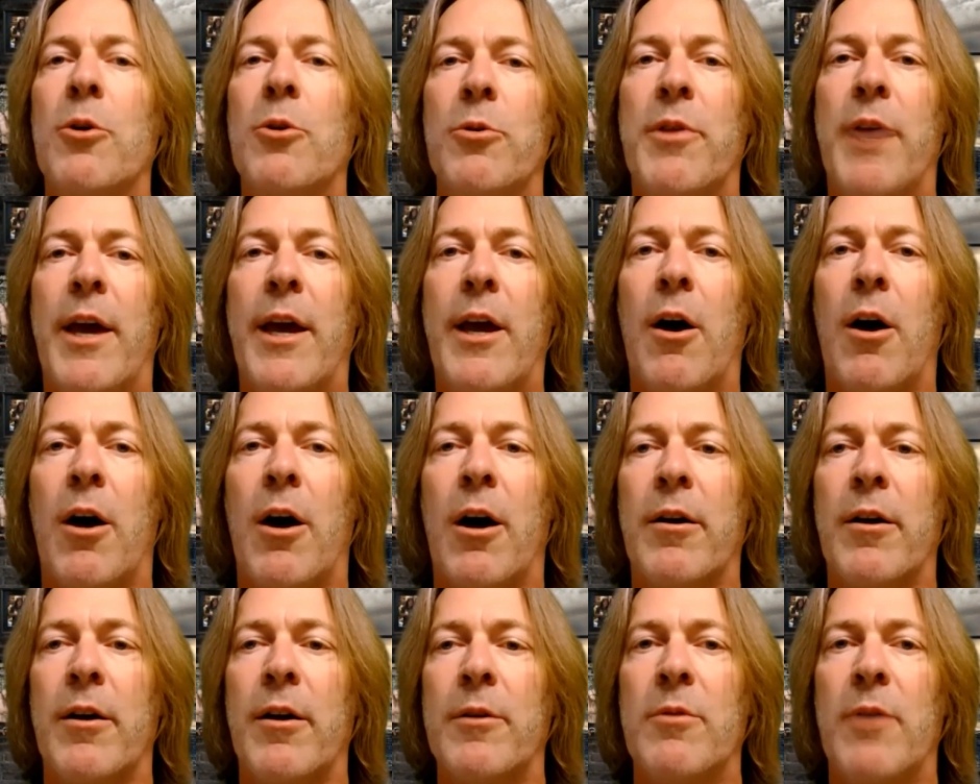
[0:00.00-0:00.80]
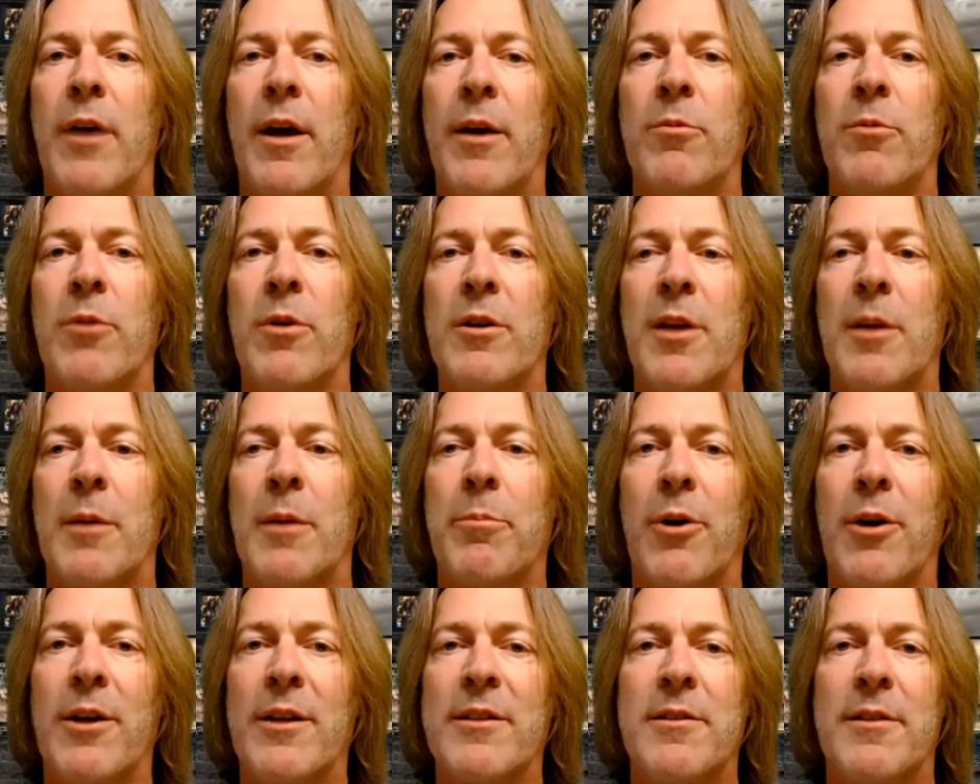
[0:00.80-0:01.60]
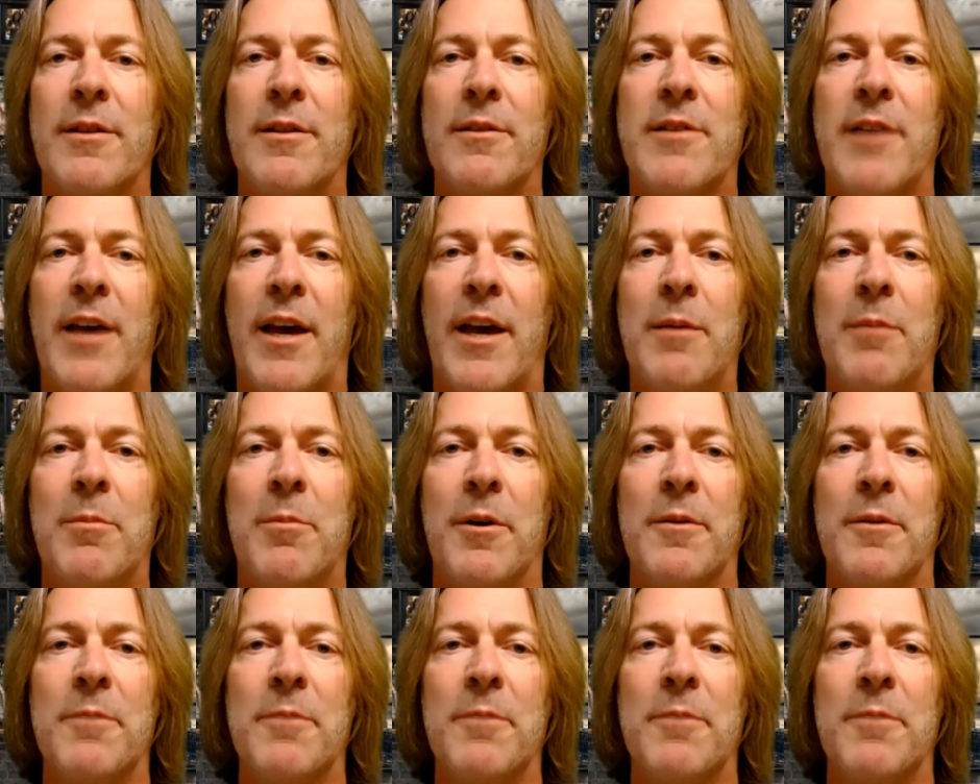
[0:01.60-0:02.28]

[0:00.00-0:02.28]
know who they are and what they brought to the table.